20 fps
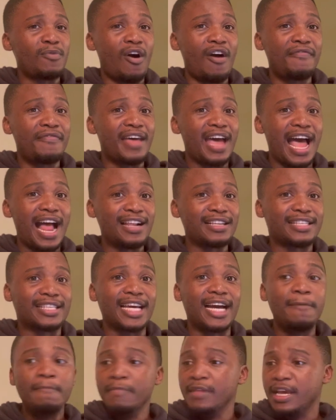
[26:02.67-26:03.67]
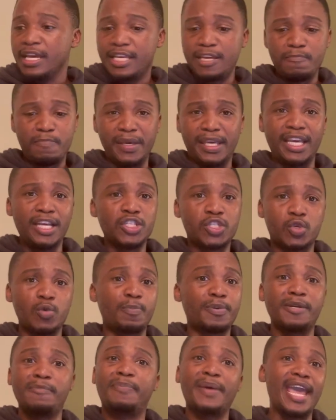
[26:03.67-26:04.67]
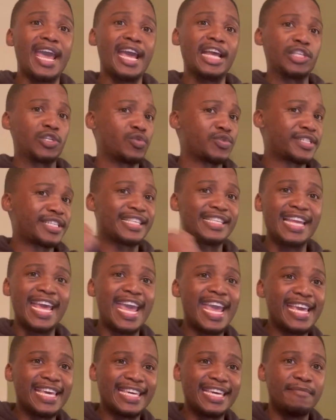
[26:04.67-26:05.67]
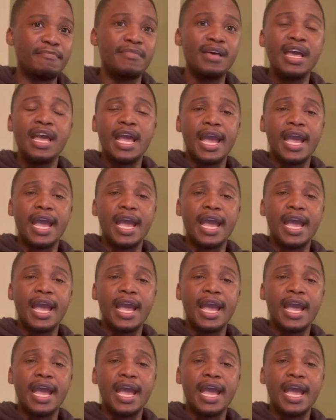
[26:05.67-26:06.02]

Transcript: on the altar. He begins to prepare to slay him.